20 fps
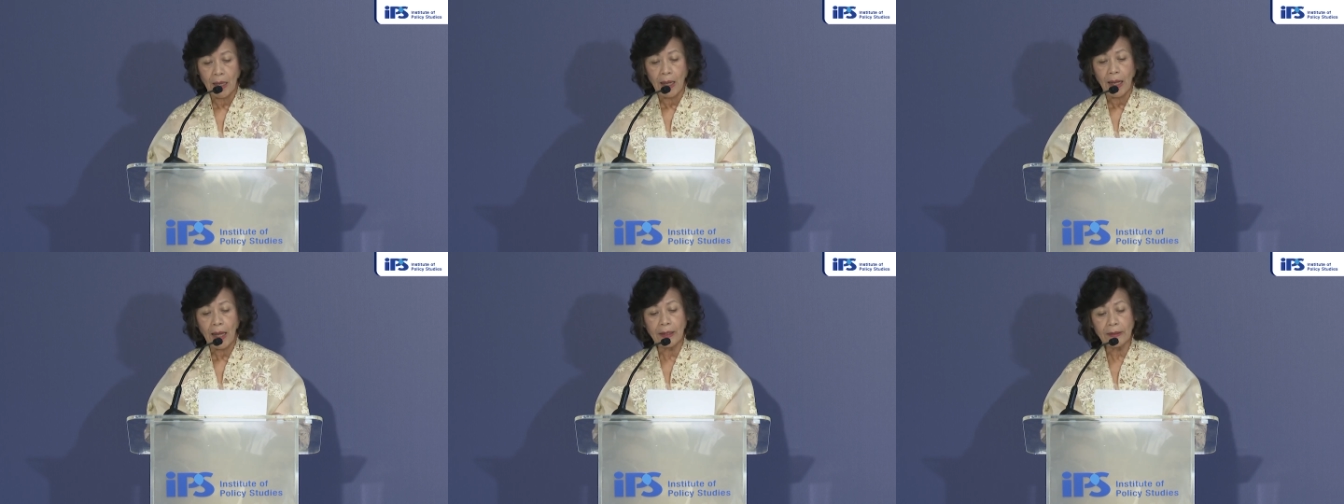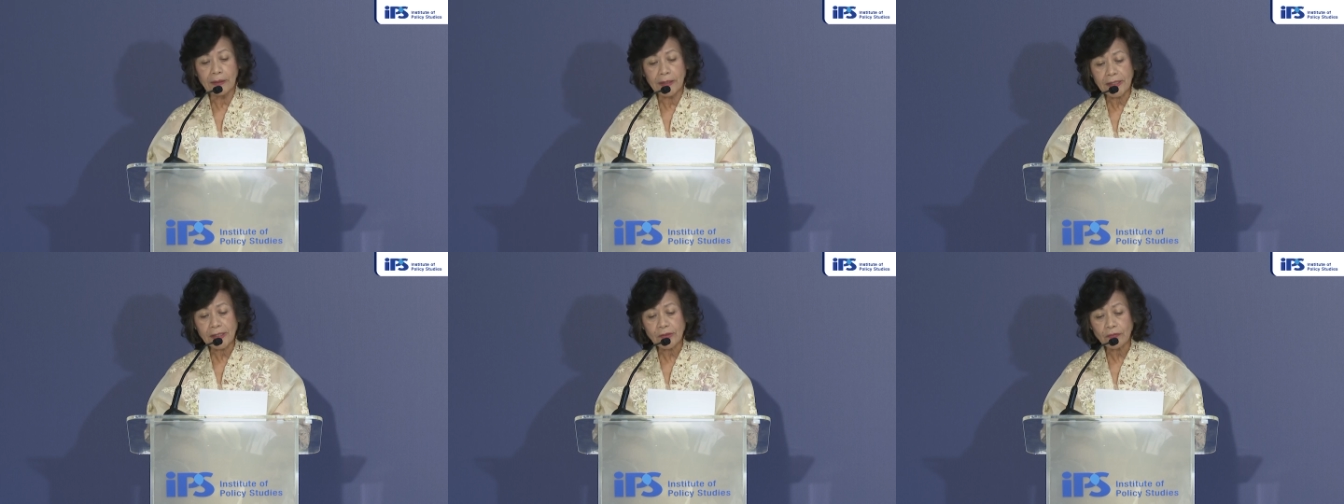
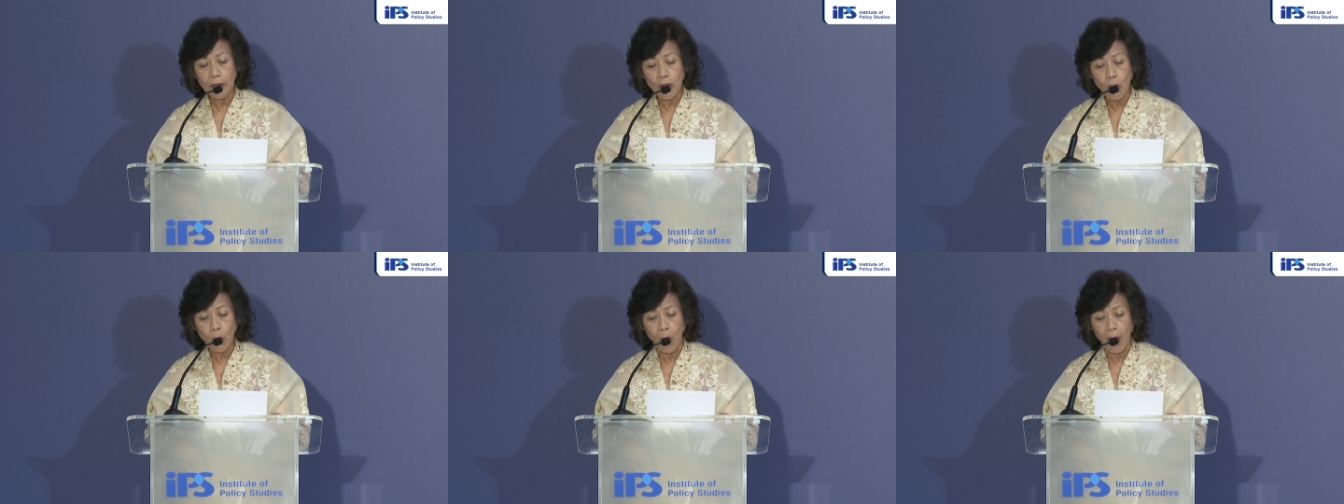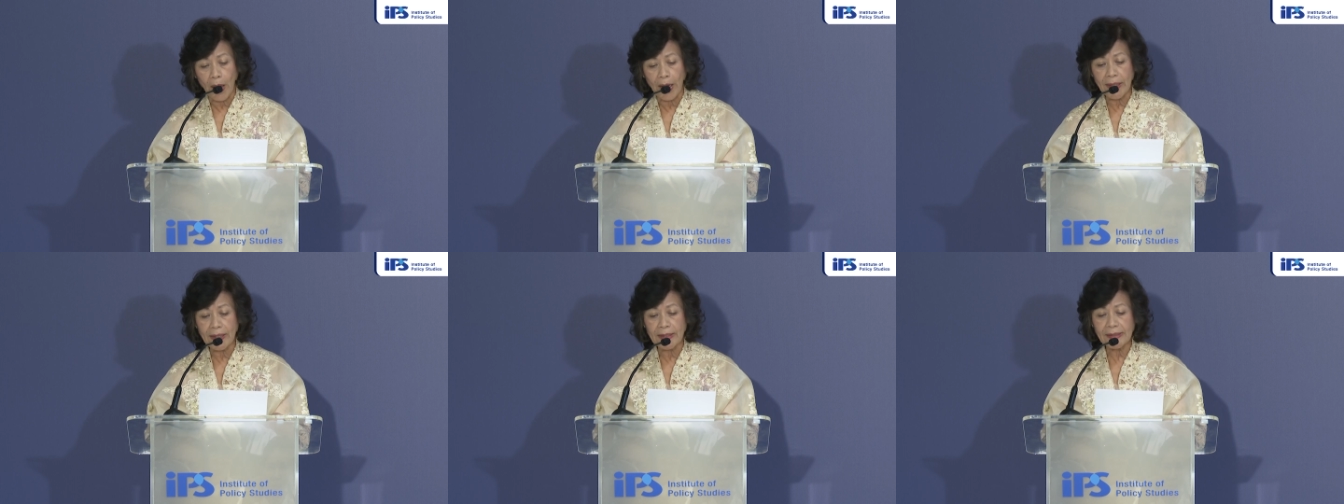And this
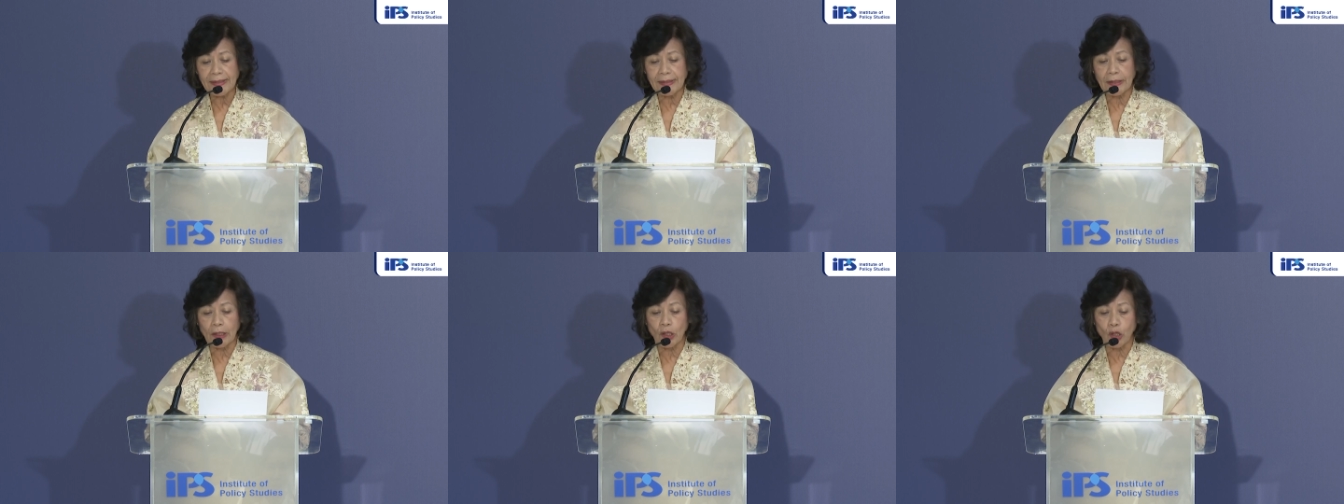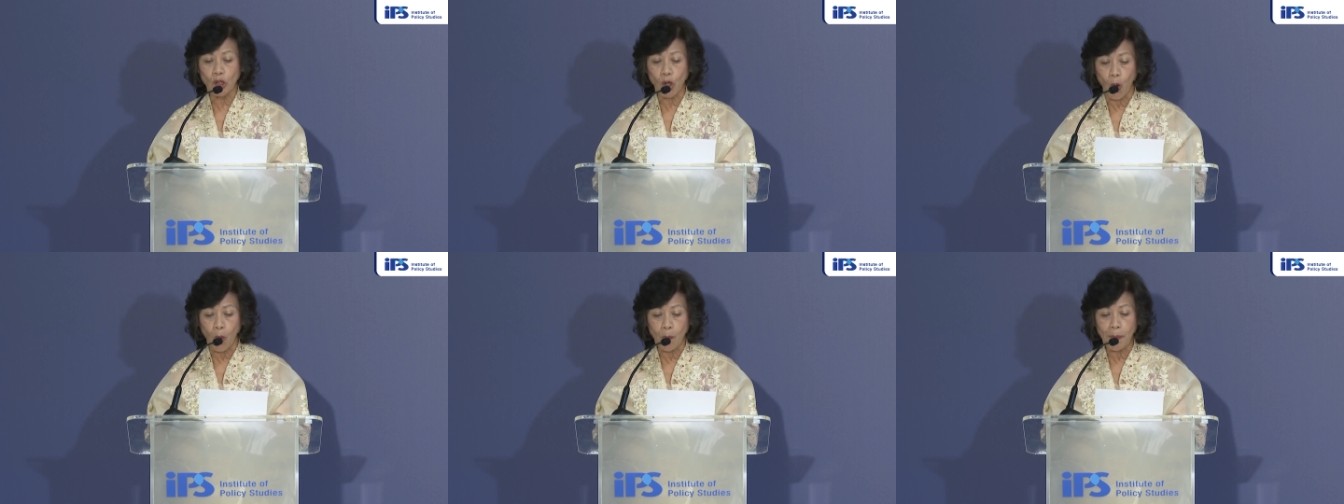requires
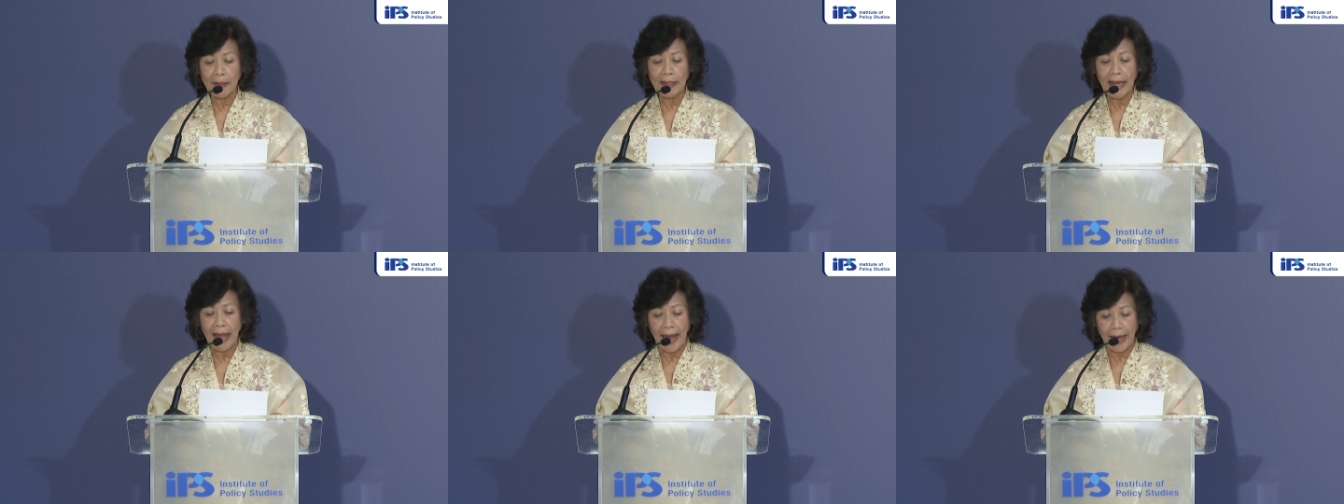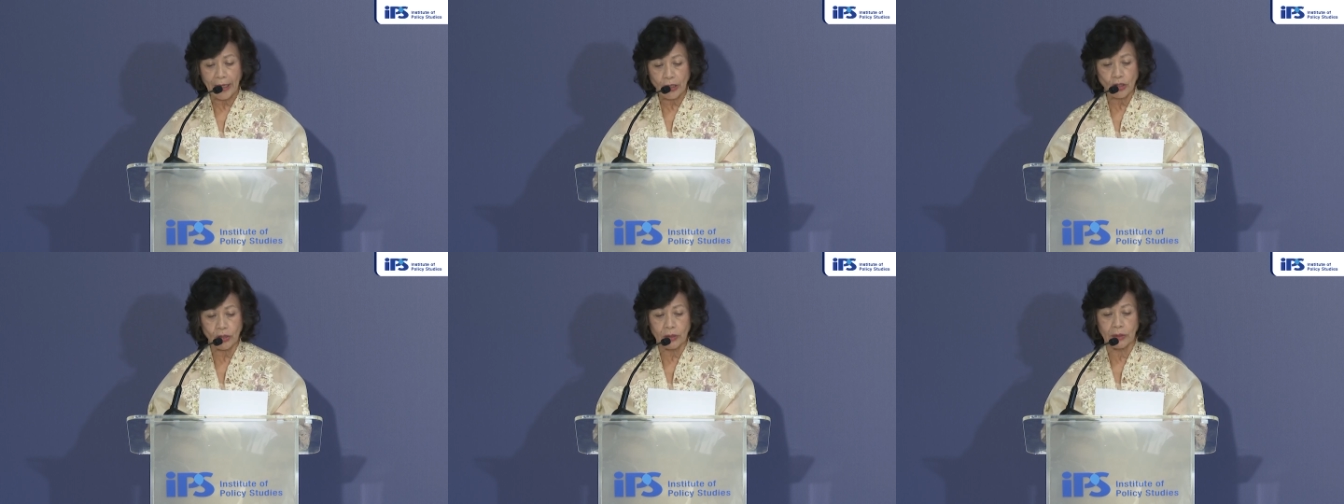global
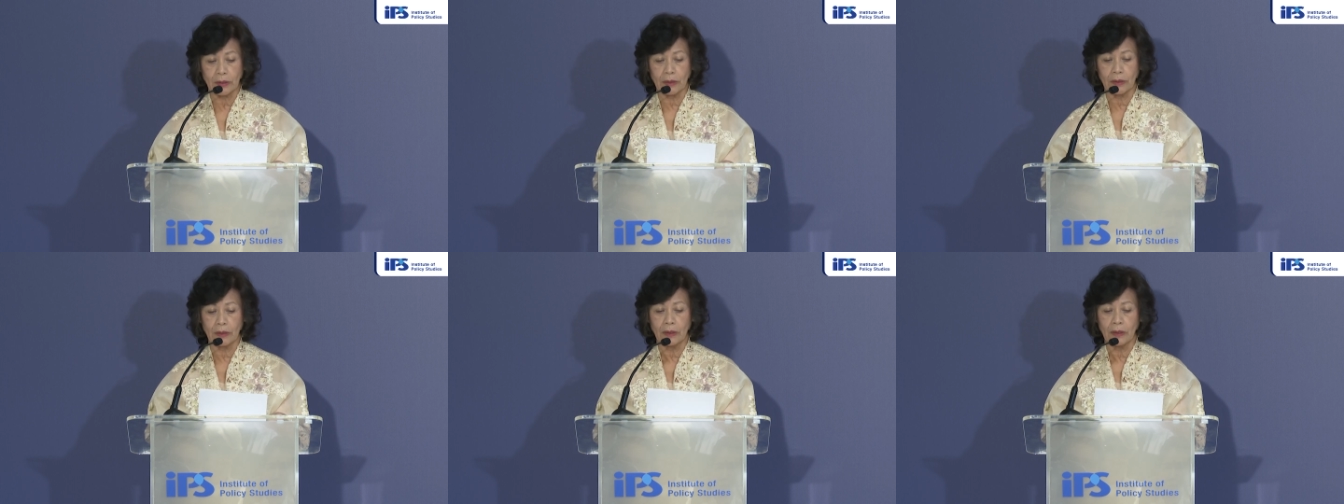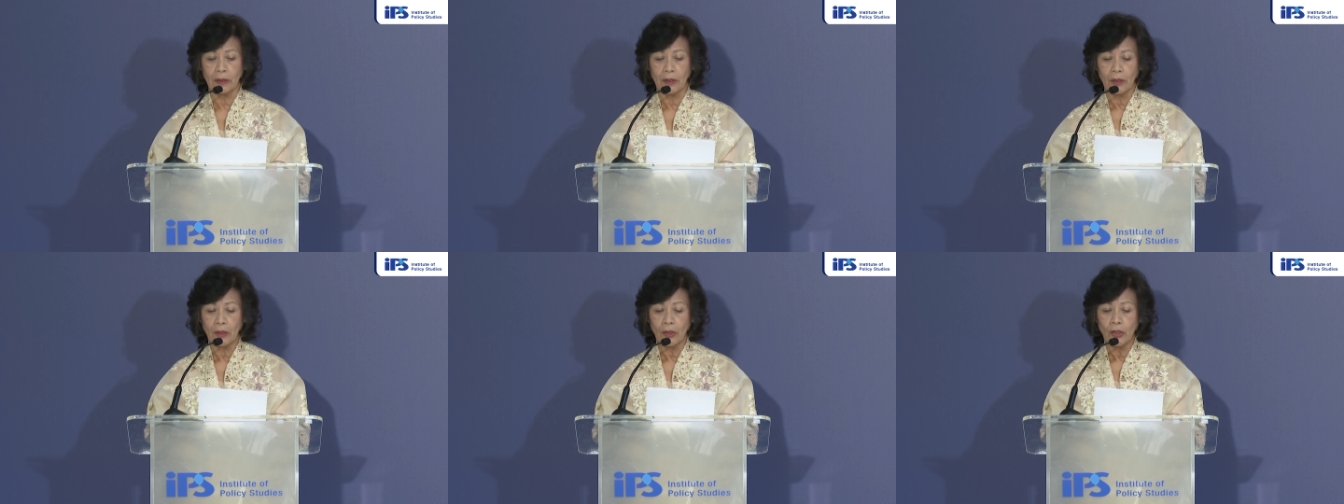action
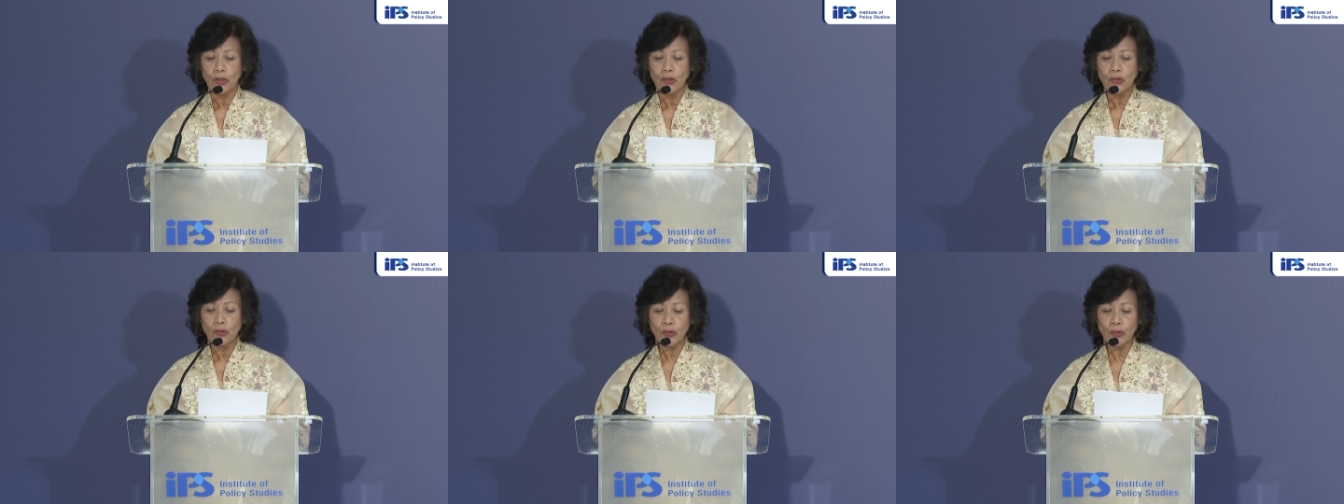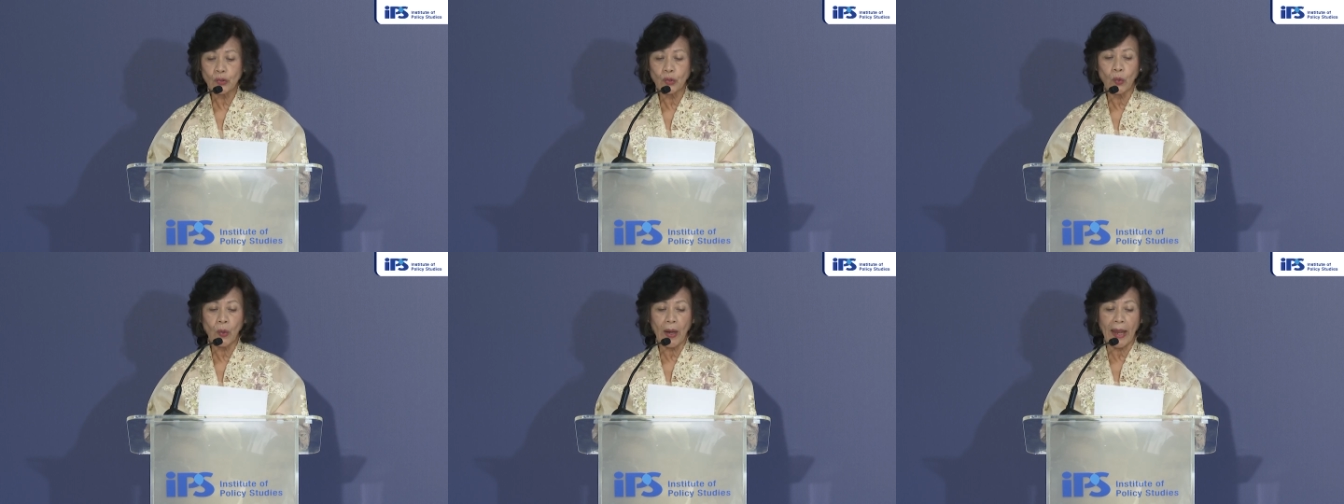
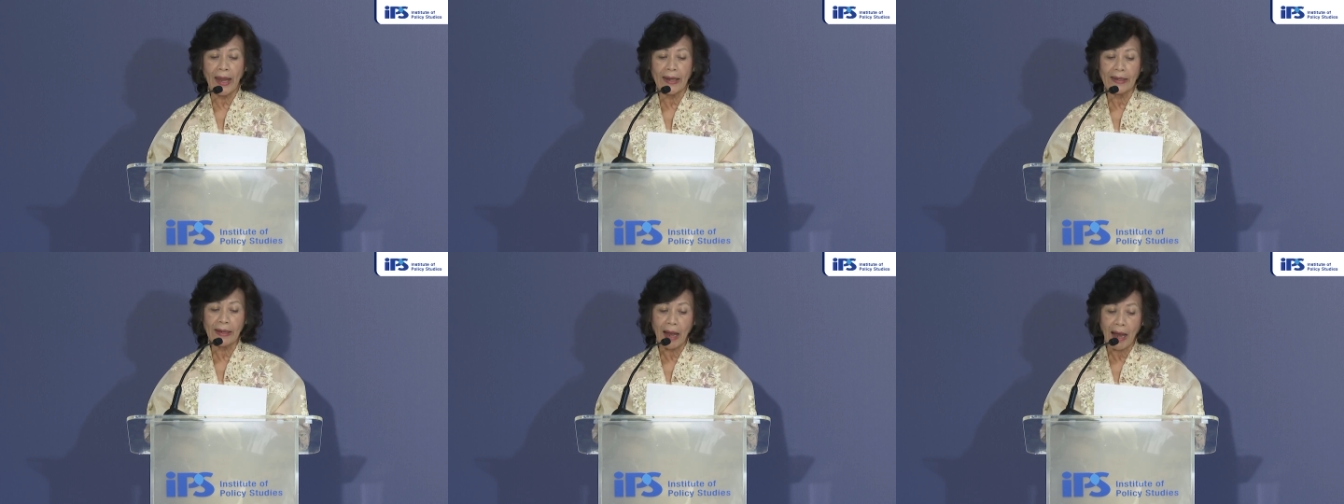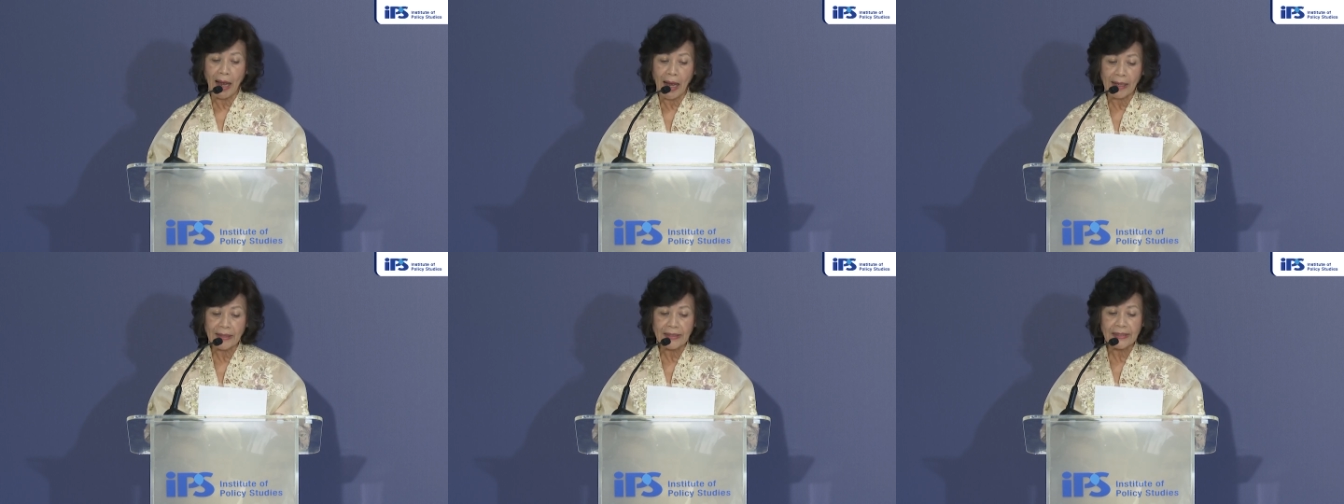through
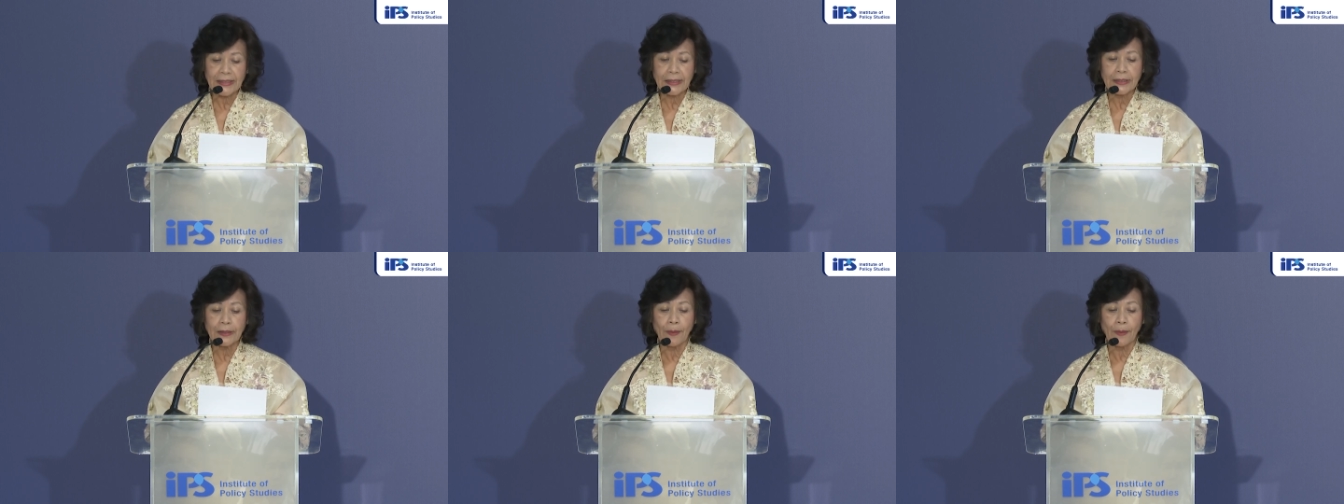enhanced